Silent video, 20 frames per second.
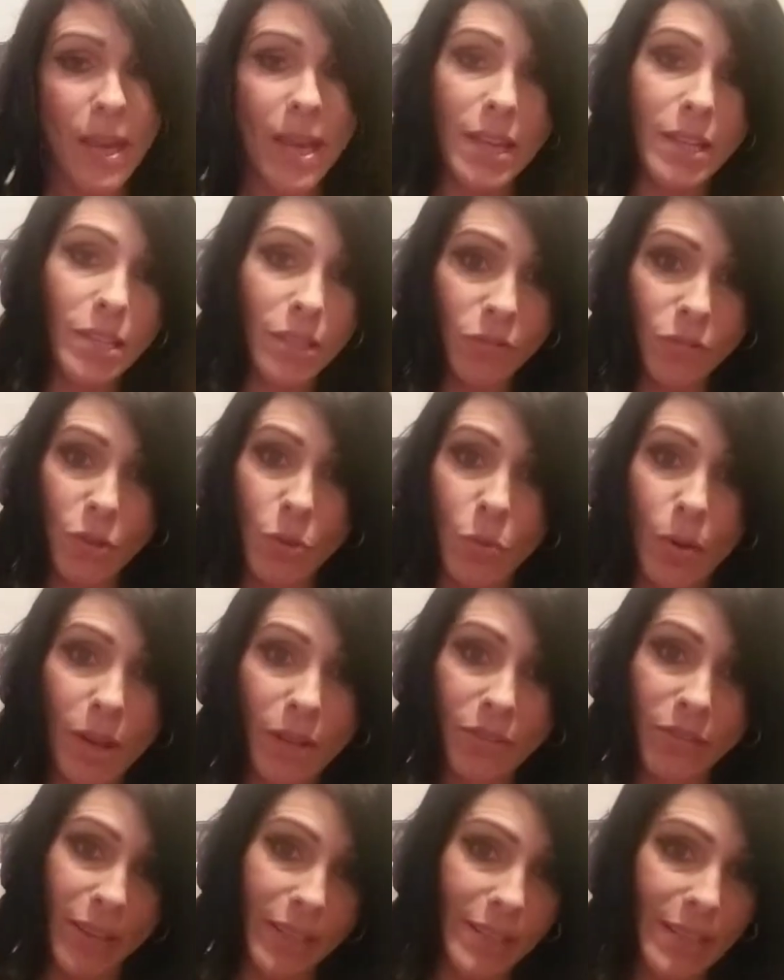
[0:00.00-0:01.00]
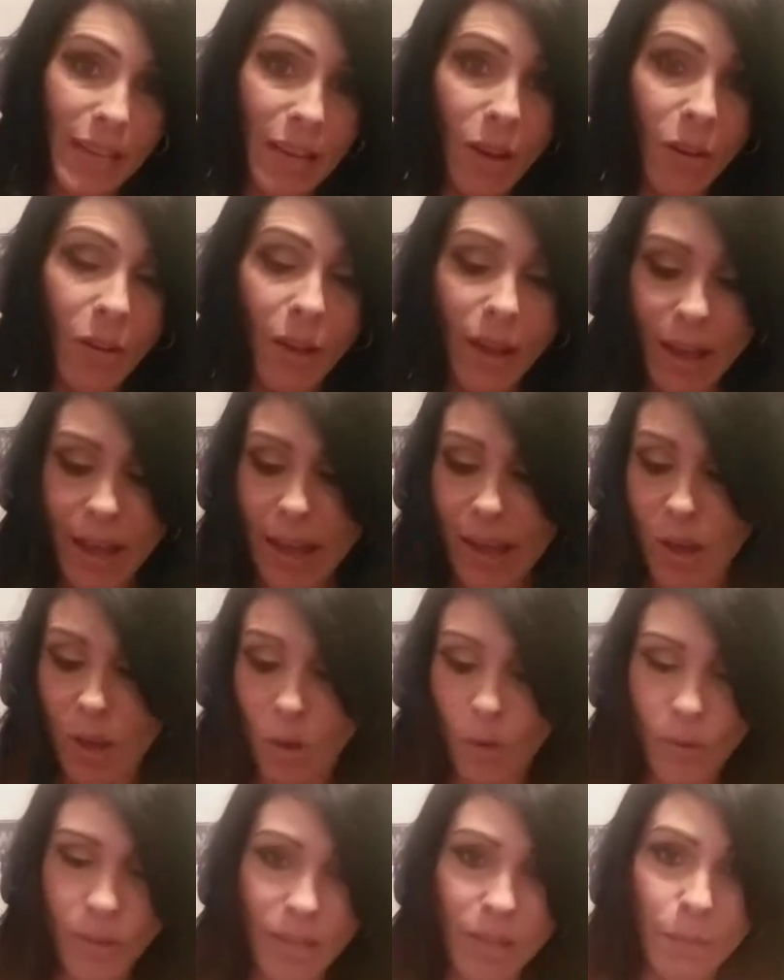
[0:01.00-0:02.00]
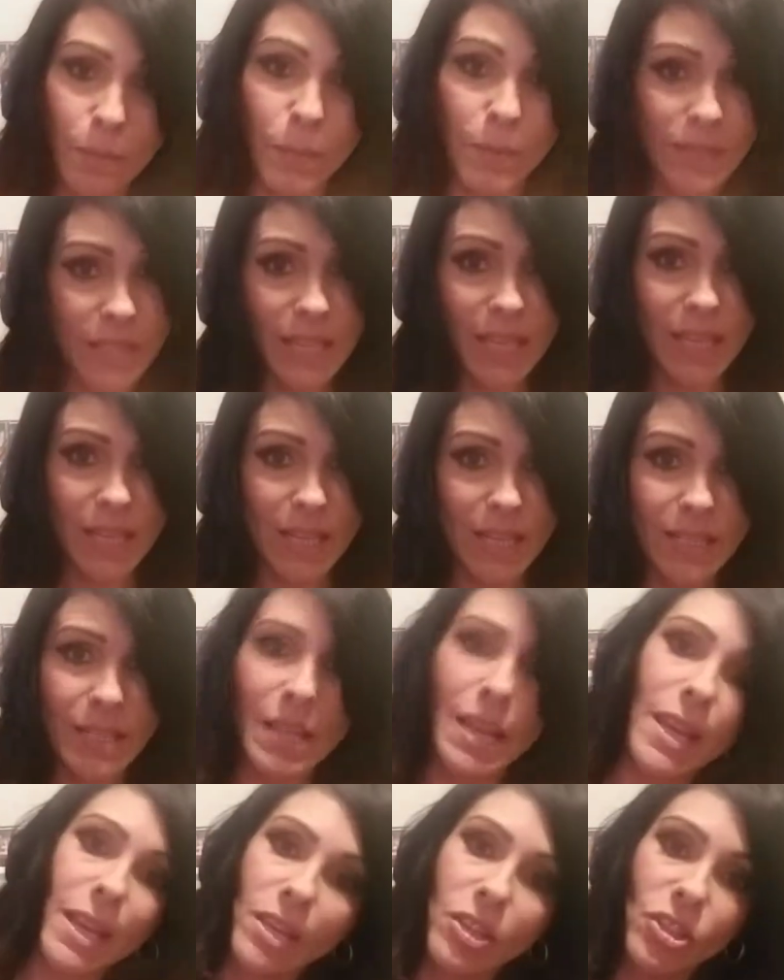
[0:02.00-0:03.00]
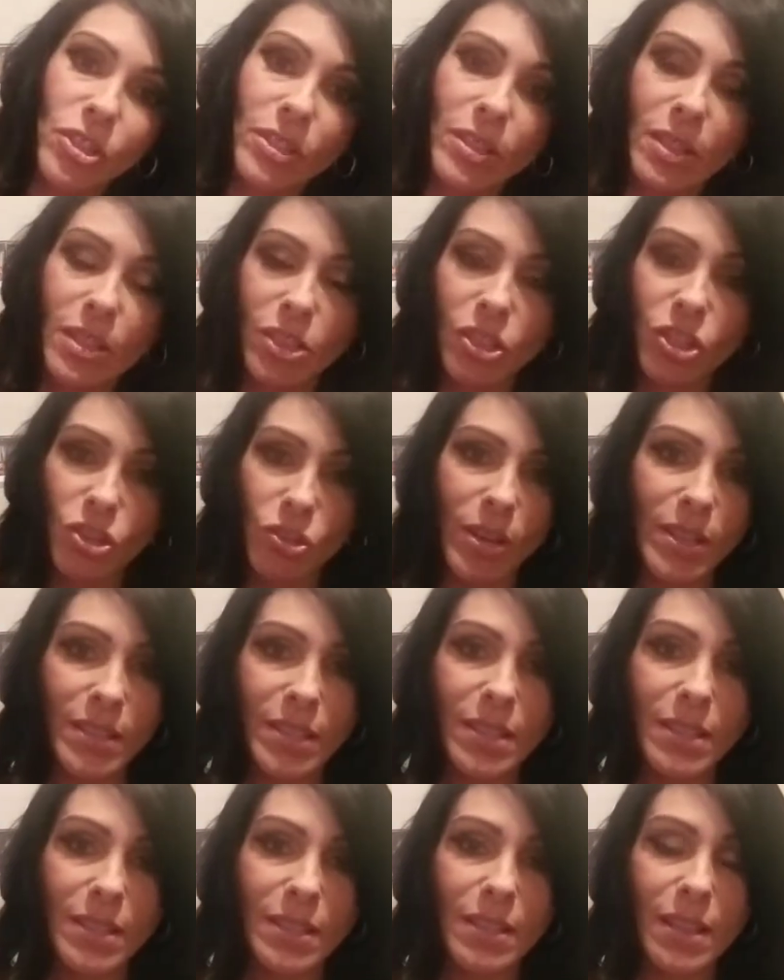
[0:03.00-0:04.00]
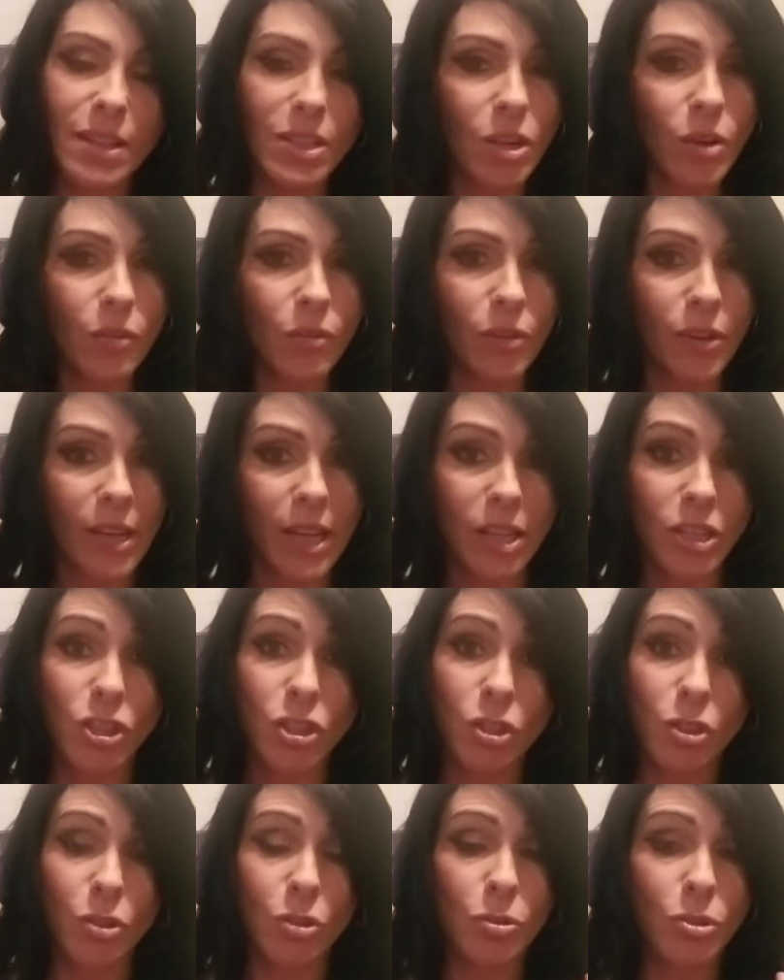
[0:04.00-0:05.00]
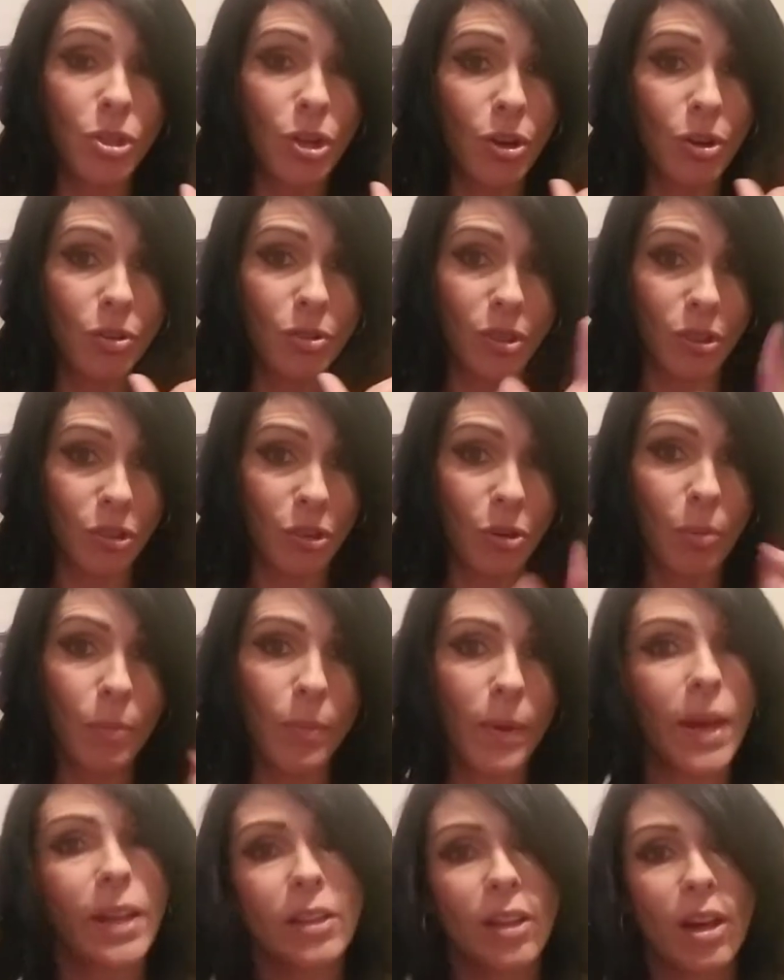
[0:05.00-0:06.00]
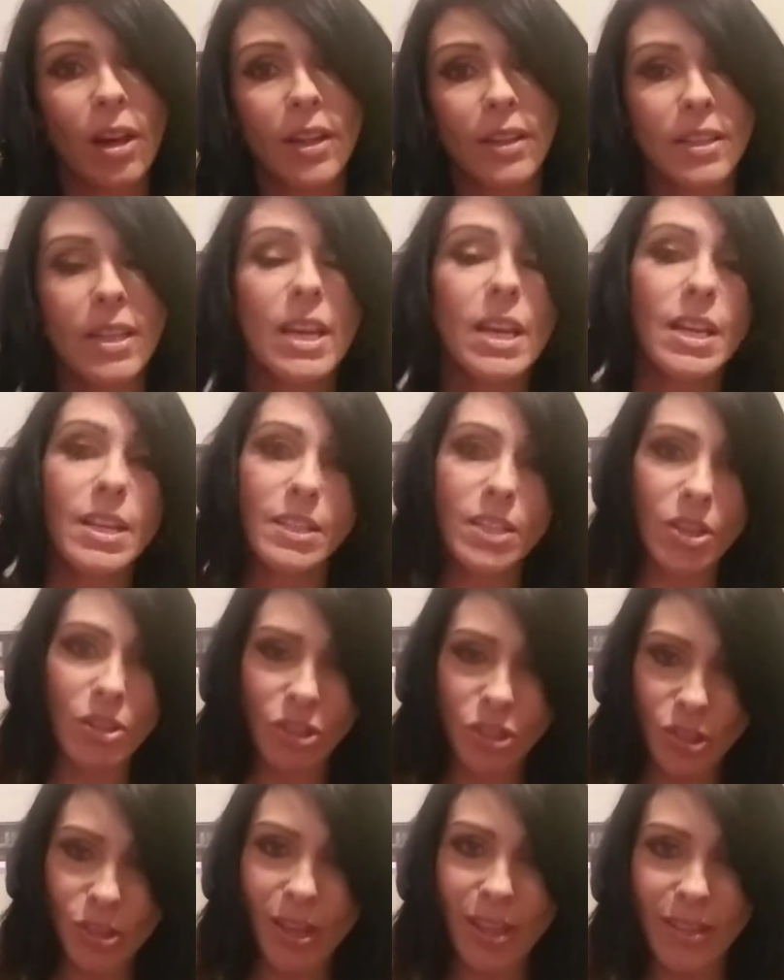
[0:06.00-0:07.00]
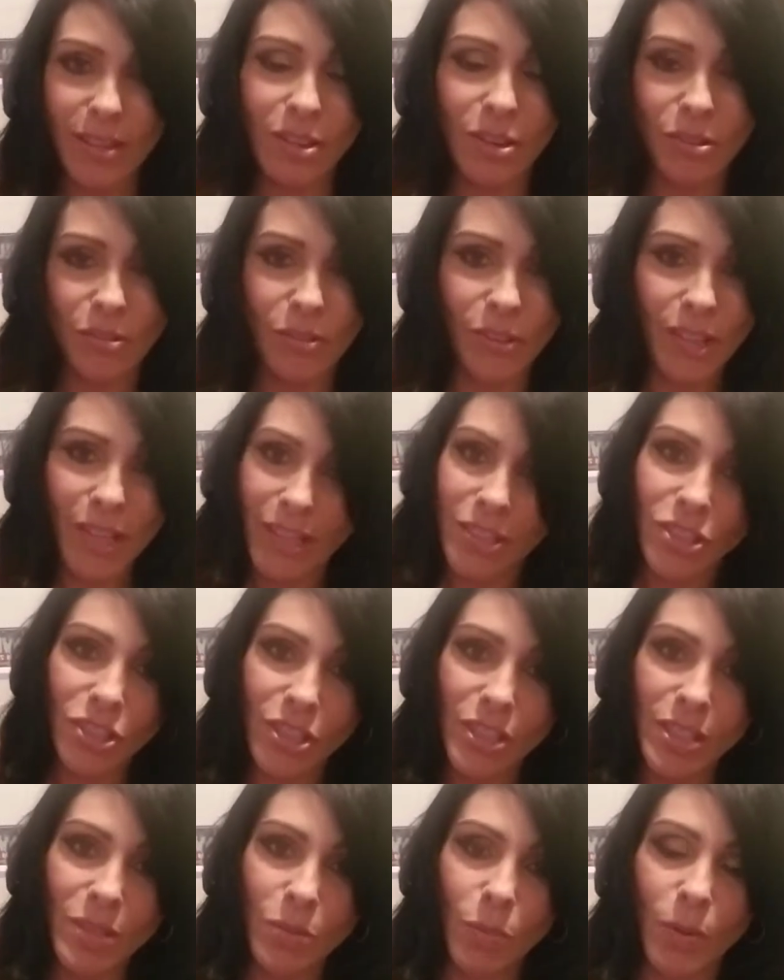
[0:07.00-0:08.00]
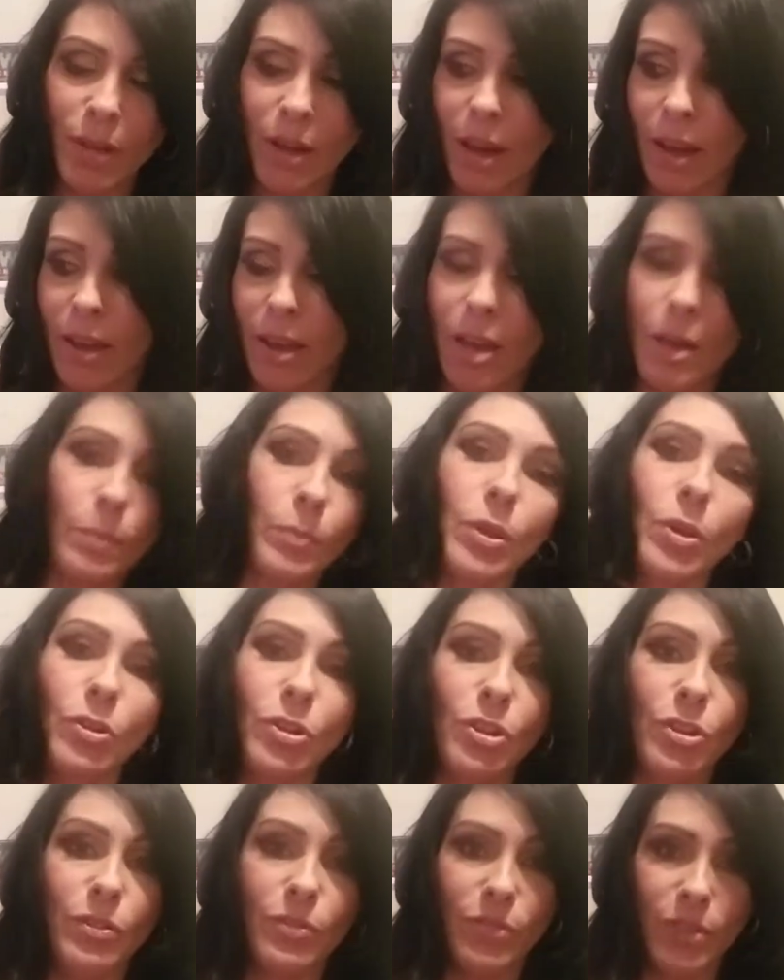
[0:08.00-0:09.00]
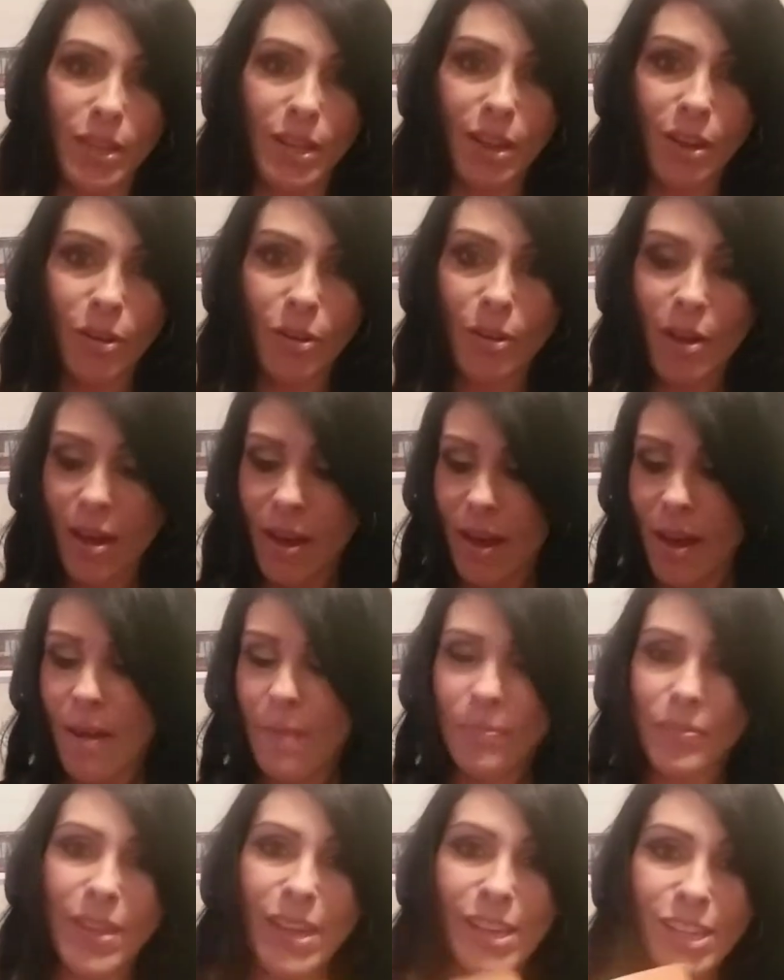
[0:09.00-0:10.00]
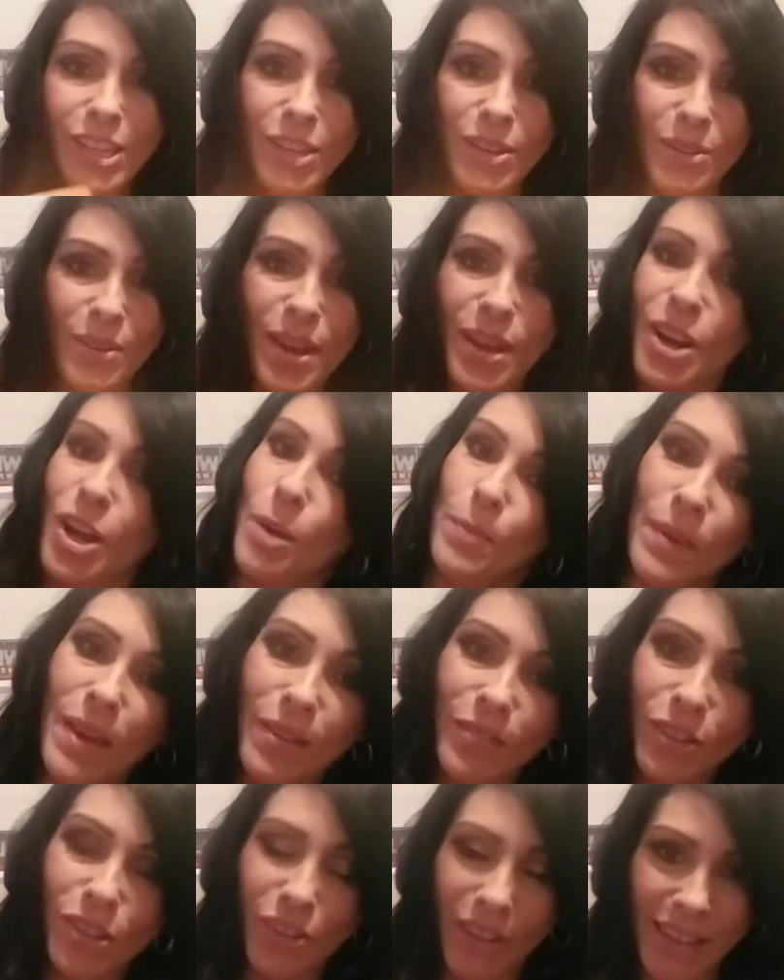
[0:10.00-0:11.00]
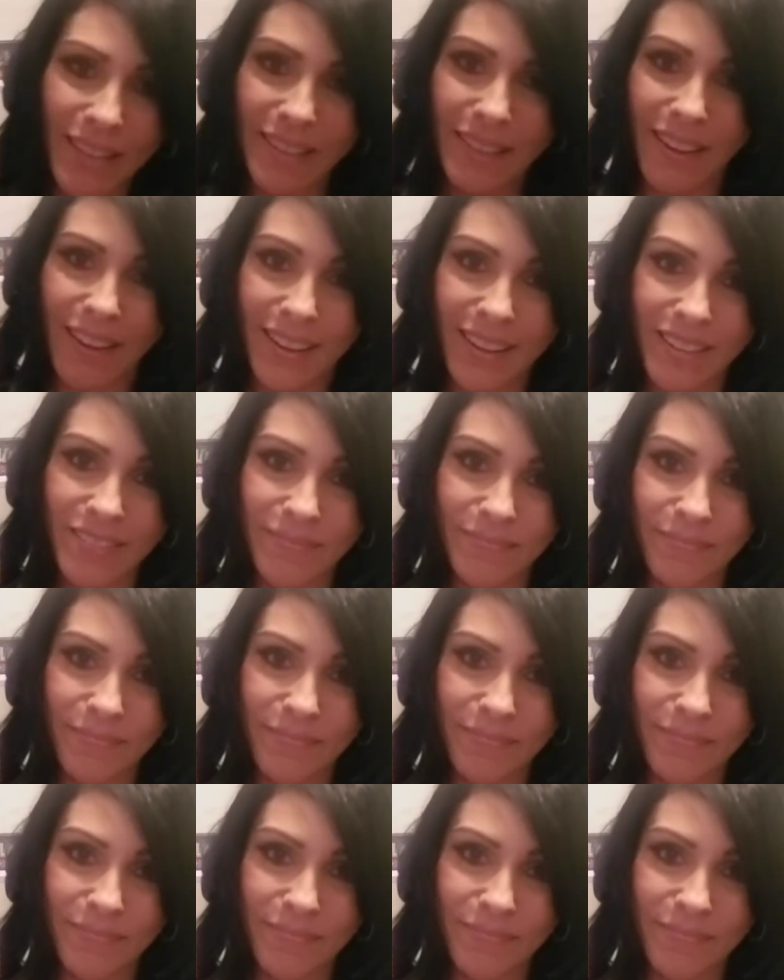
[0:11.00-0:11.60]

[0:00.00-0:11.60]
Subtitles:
And if you want to find out how it patinas and ages and distresses, then don't forget to turn the little bell on so that you get the notifications when I upload a new video. Thank you, and I hope you have a great night.